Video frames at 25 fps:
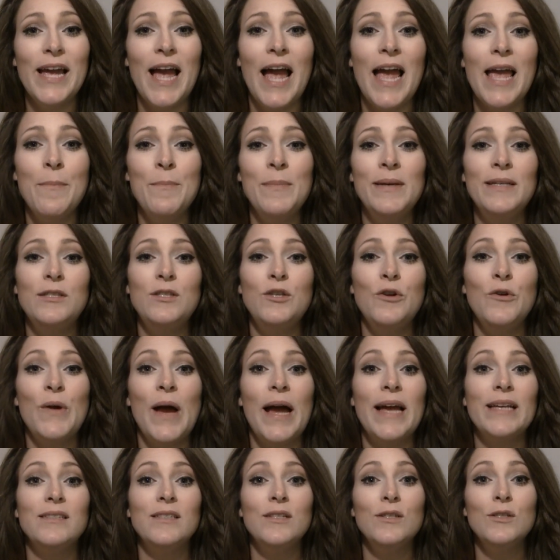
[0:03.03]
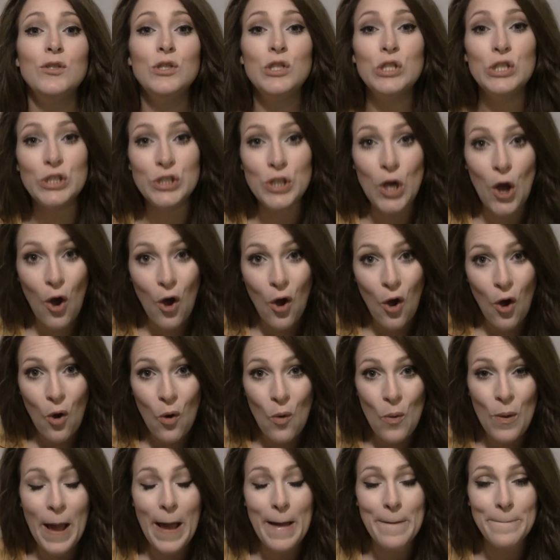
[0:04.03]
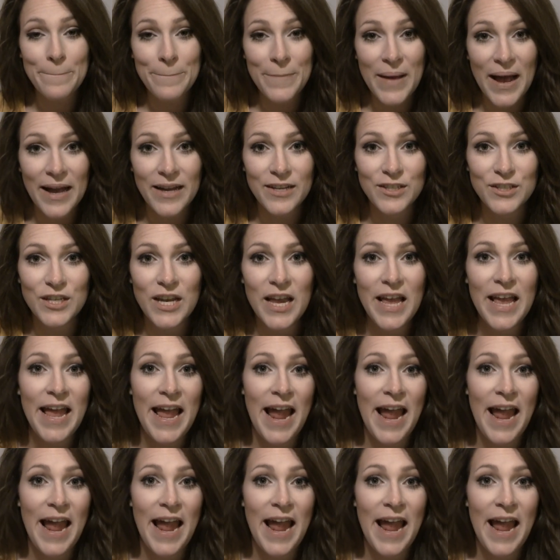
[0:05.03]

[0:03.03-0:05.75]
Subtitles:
I miss you guys so much.